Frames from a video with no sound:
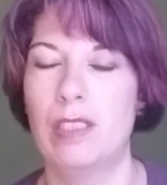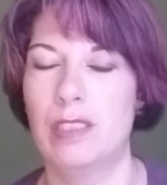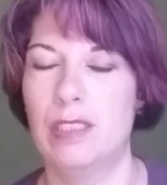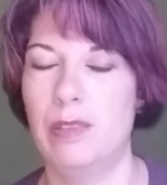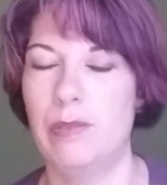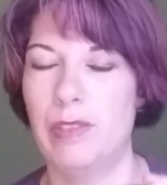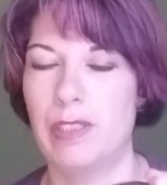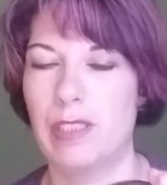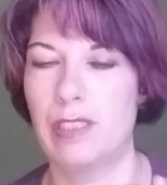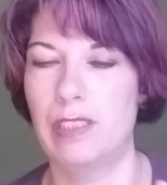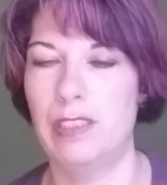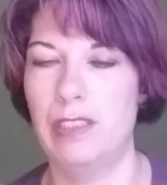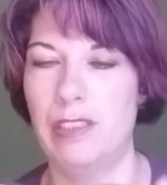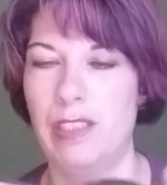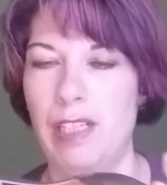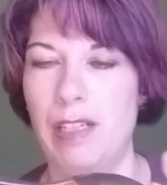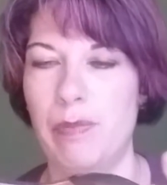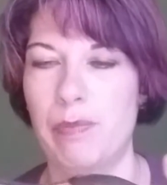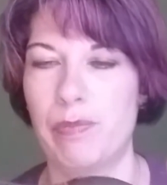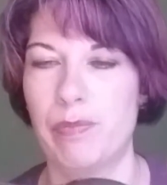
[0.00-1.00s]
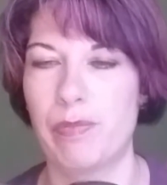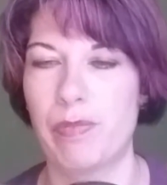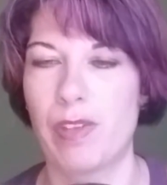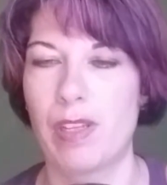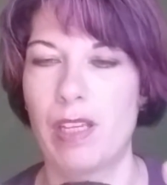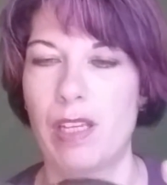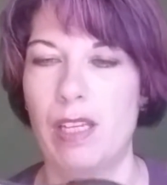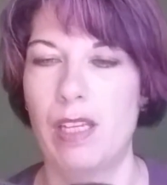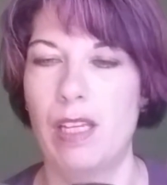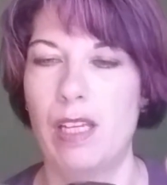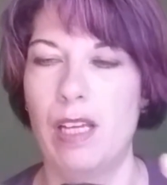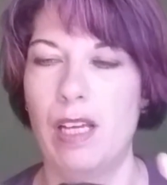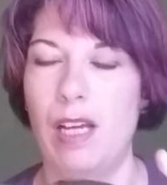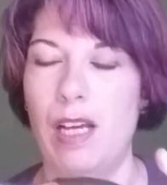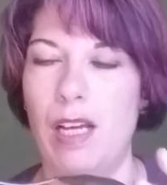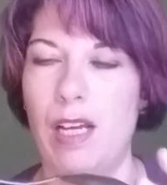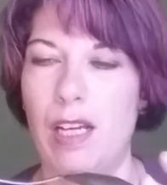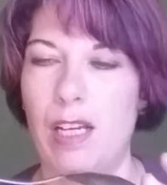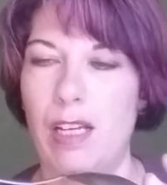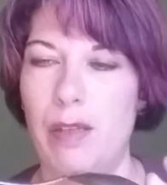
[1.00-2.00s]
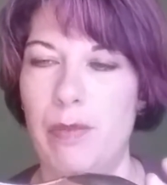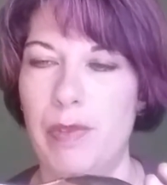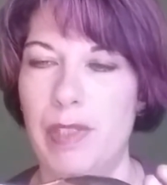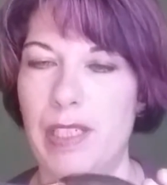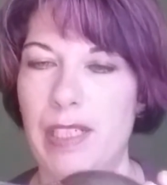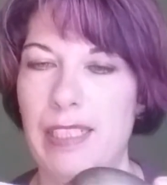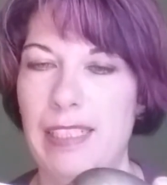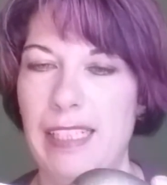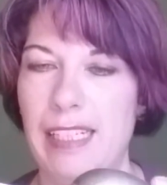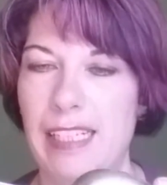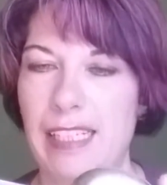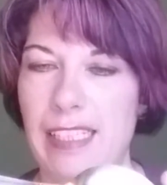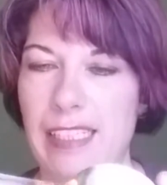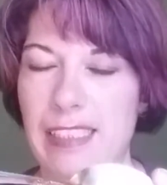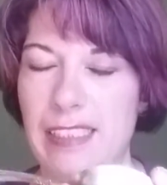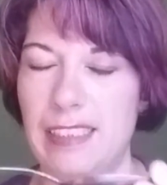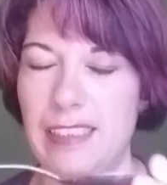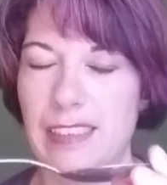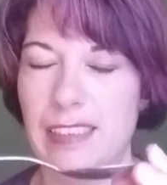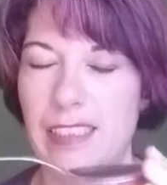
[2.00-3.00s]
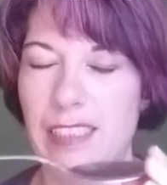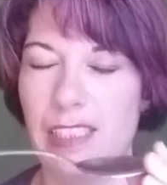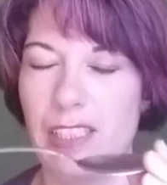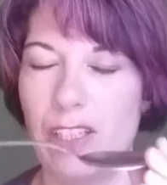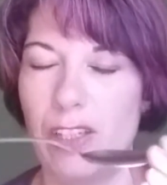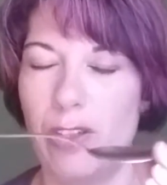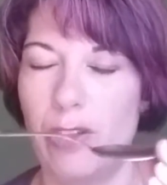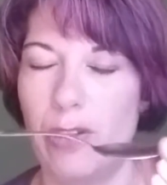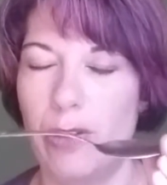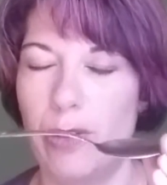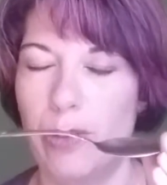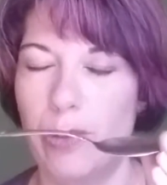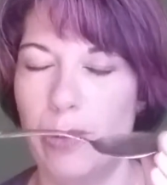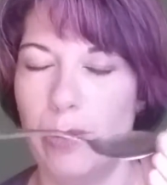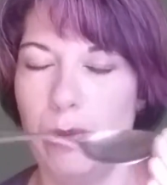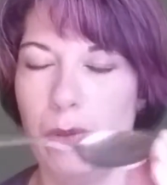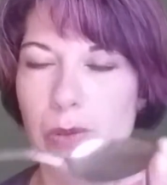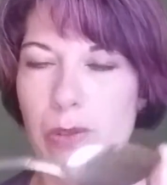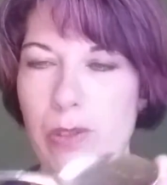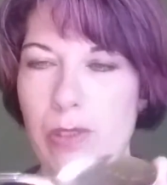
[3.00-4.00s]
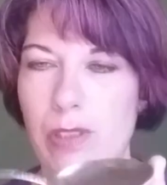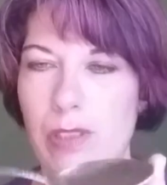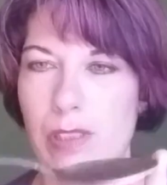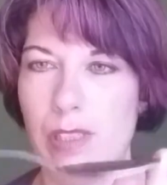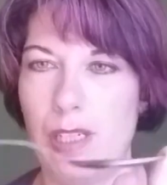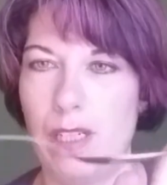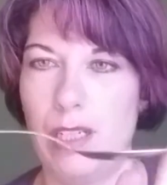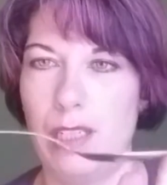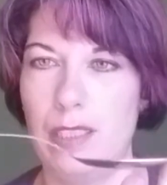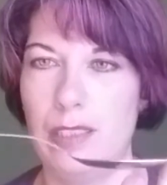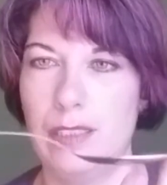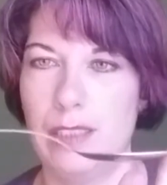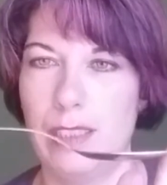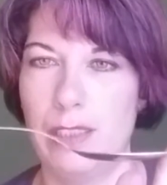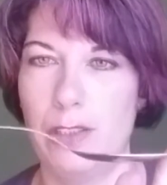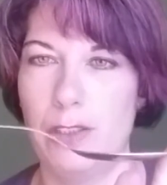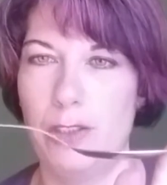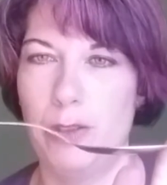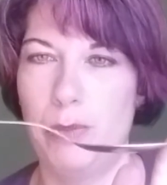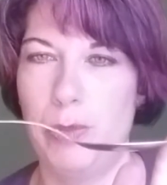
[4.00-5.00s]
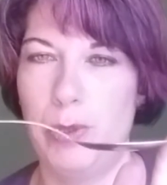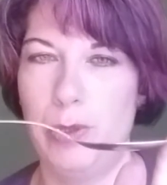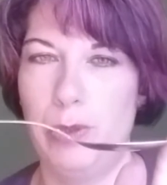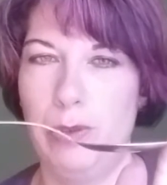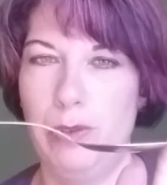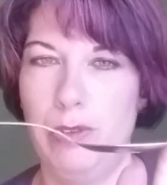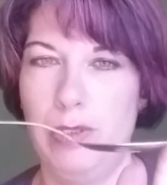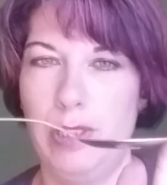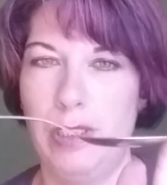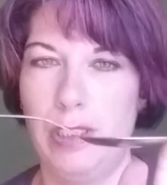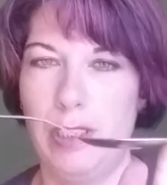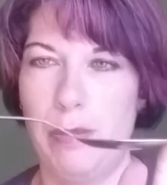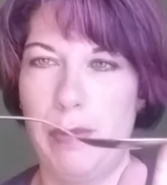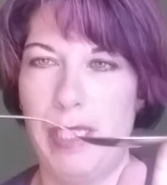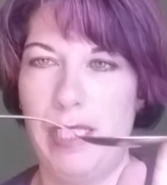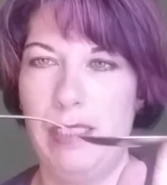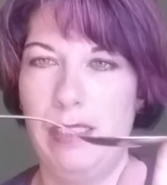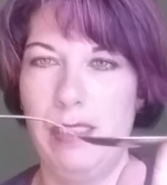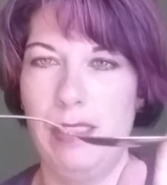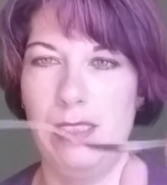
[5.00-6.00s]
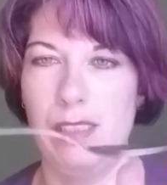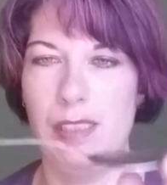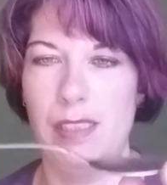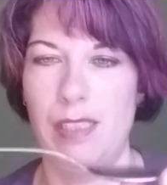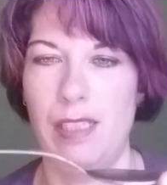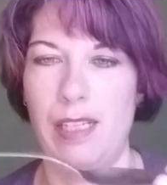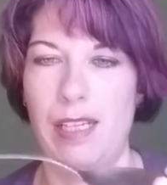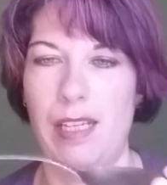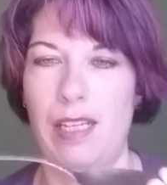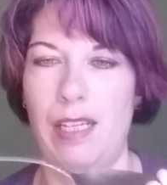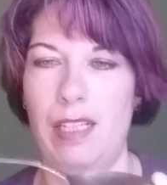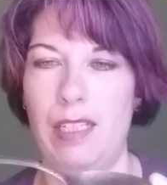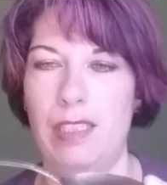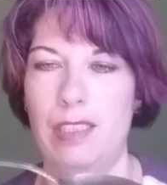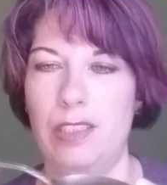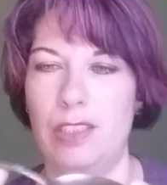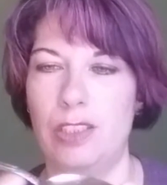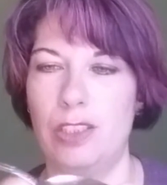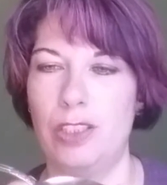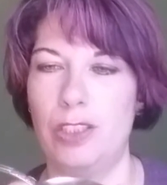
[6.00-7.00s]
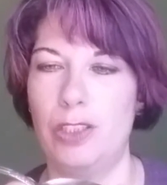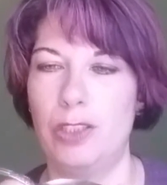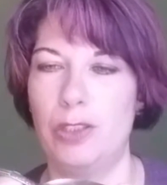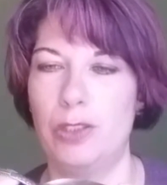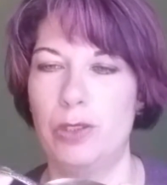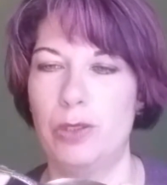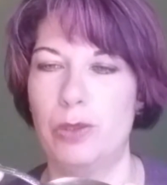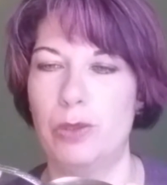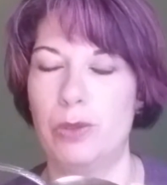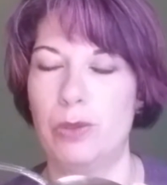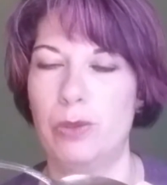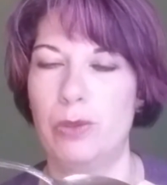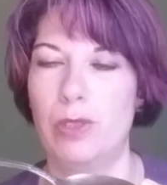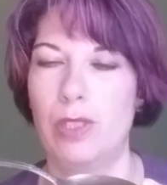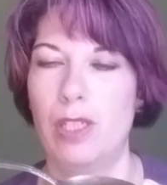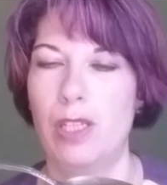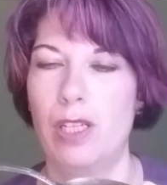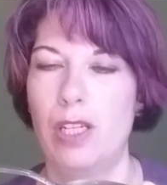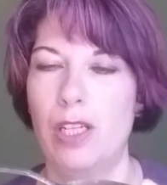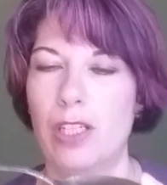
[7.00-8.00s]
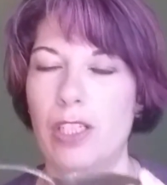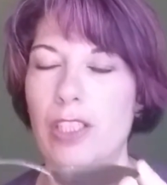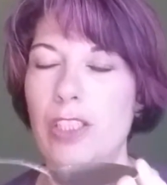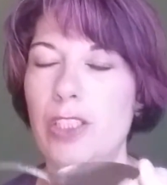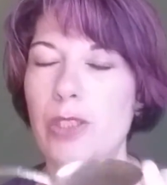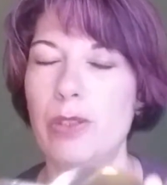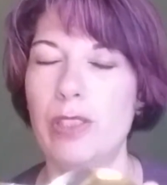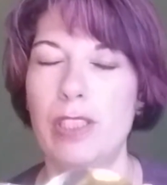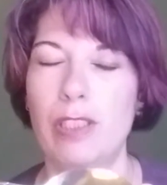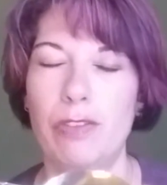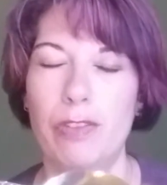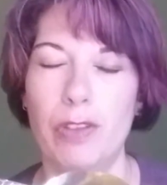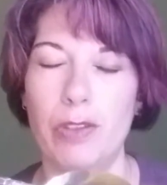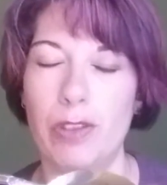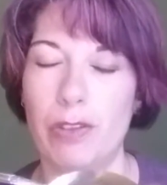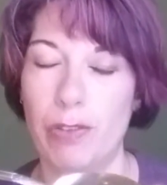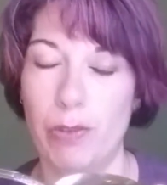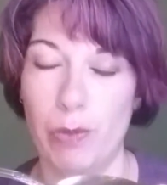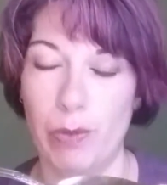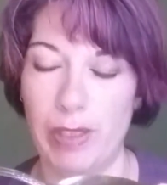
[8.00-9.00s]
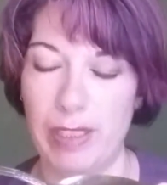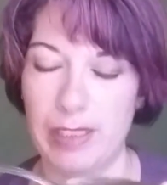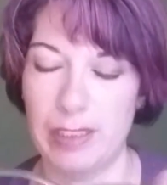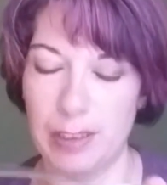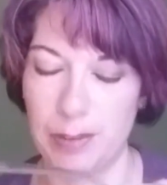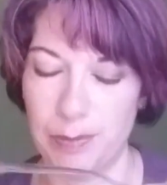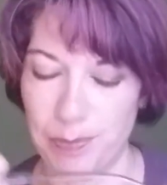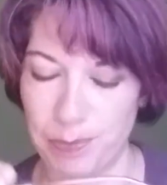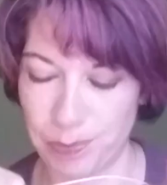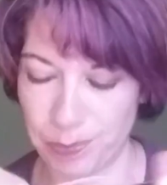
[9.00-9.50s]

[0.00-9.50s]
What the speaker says: So I'm not going to do that. The idea is that you ask the spoon to bend, and you can do it in a few different ways.